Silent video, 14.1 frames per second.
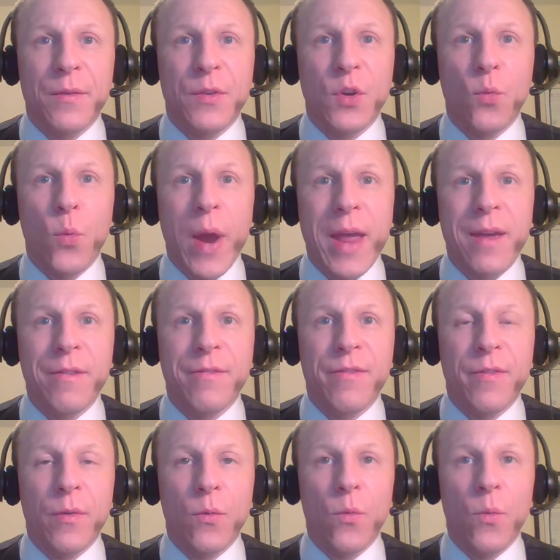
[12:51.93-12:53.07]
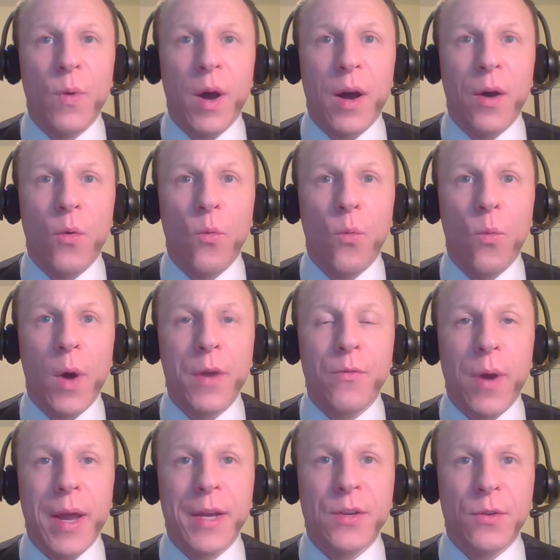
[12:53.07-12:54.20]
to waive one
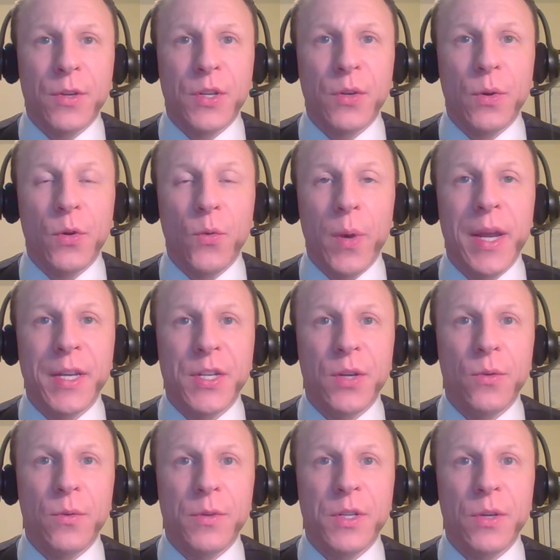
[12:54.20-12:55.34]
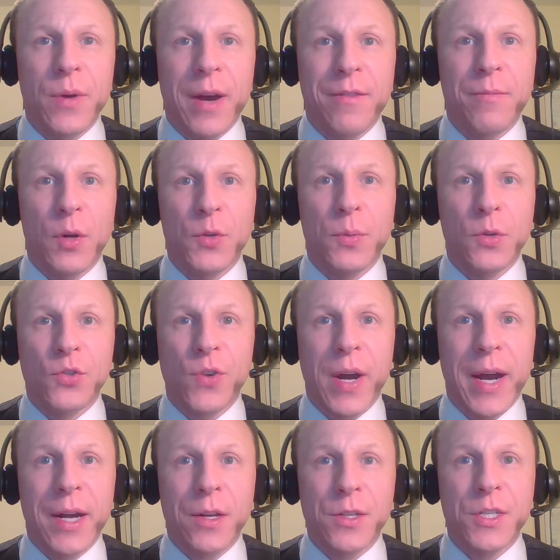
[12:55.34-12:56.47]
right, or to agree to have multiple
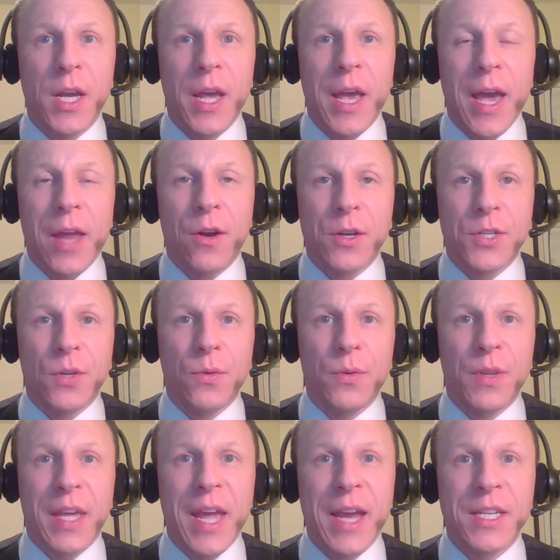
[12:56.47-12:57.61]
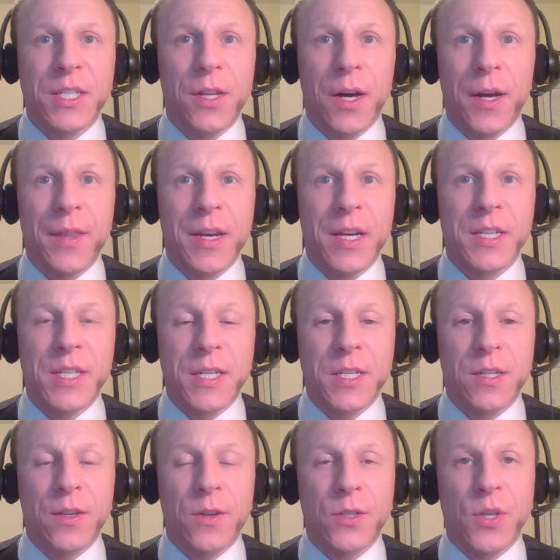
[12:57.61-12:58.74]
trials, and also the case law that
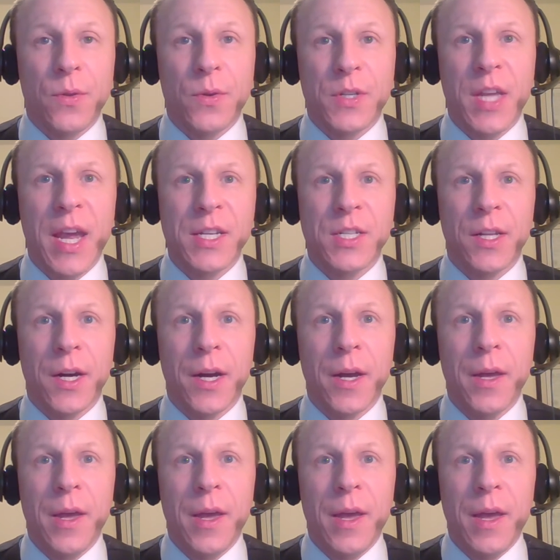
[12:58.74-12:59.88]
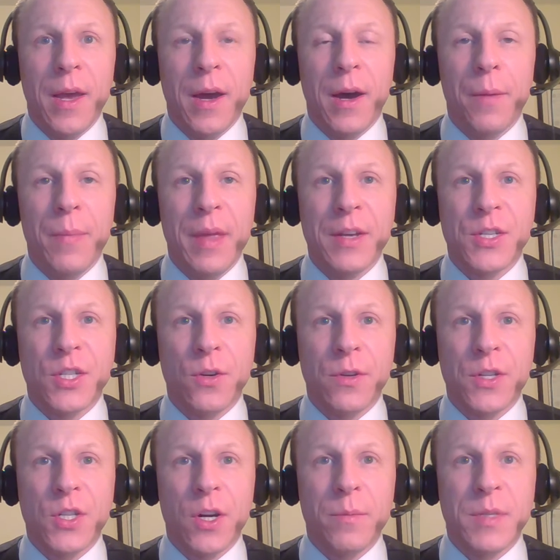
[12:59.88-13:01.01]
exists there. So there's case law in
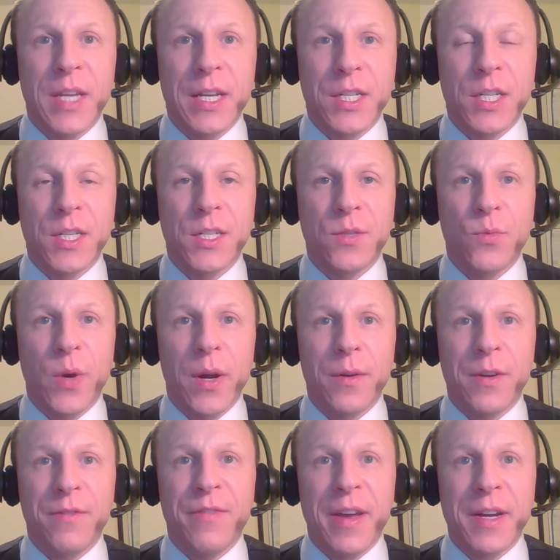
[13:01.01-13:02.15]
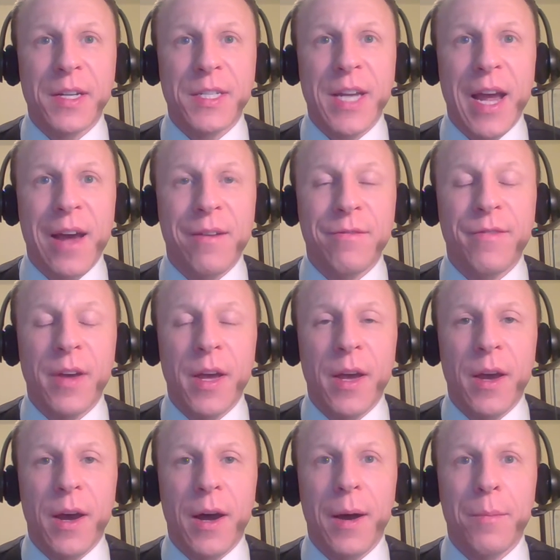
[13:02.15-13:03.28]
certain circumstances where defendants have
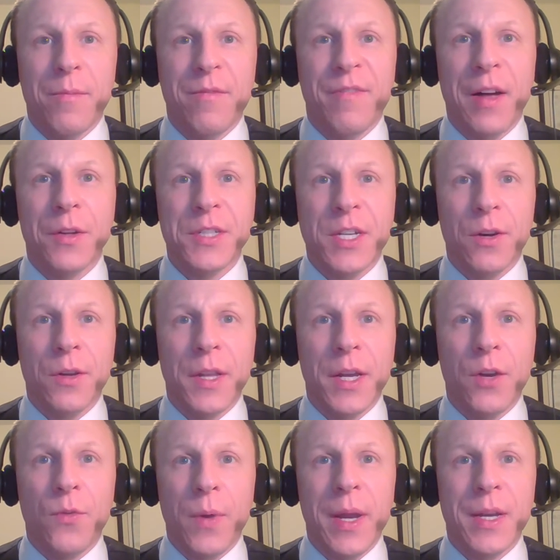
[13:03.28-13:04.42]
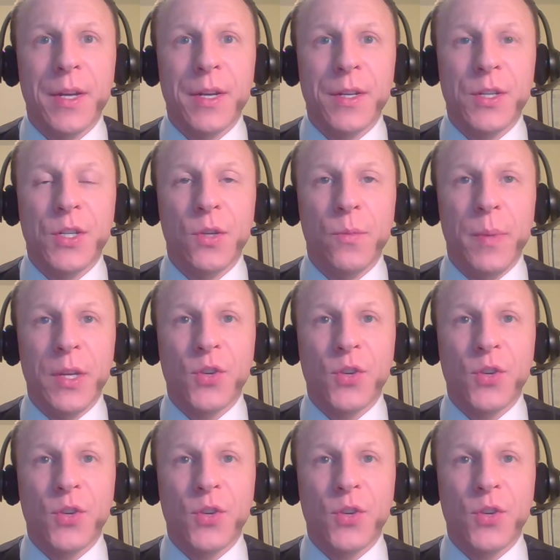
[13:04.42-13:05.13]
voluntarily agreed to be